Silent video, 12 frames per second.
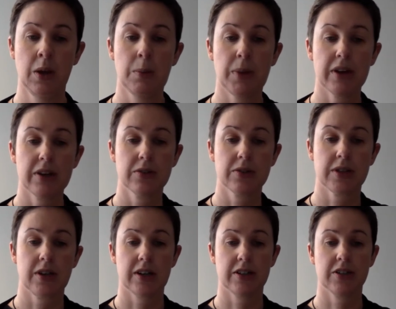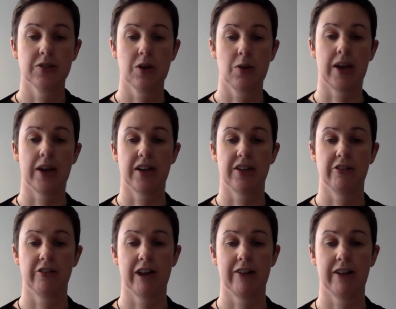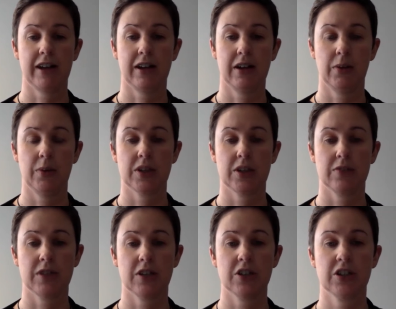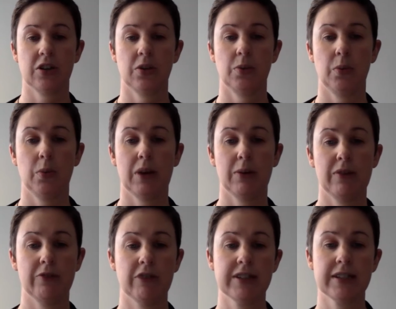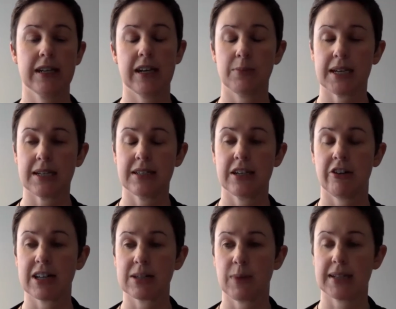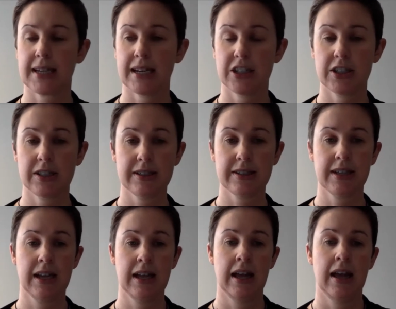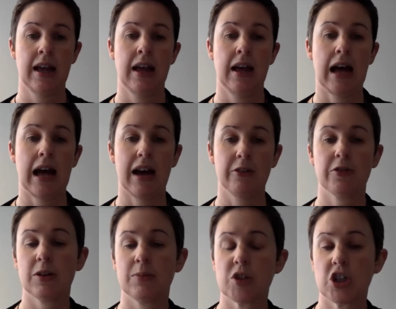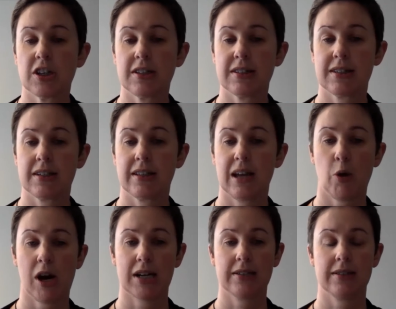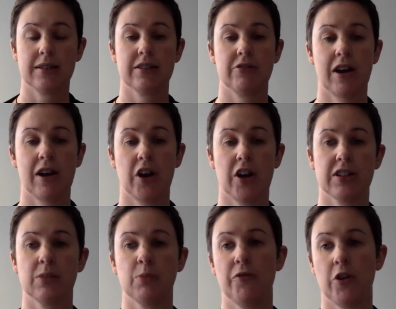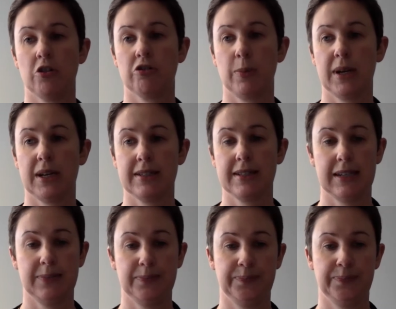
But I'd also like to talk about another area, which I've touched on, where we've recently updated our expectations, how firms should consider their practices around customer vulnerability.